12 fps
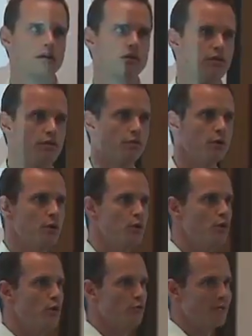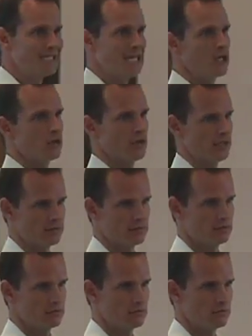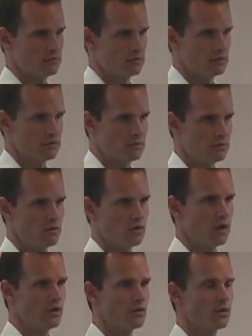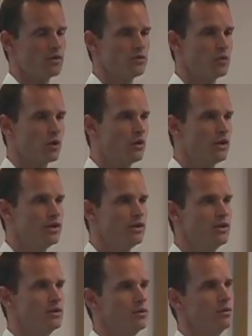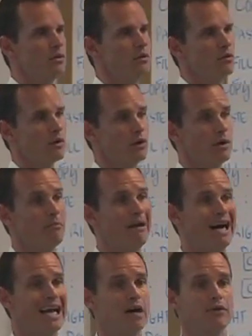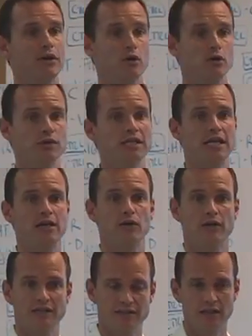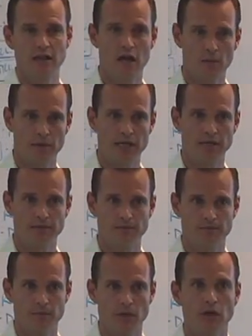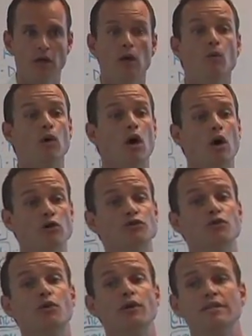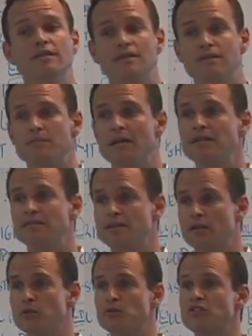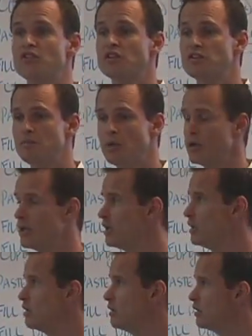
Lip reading: through retained earnings. So in other words, we're going to buy out the old retained earnings of the company. We're also going to expense the other $6 million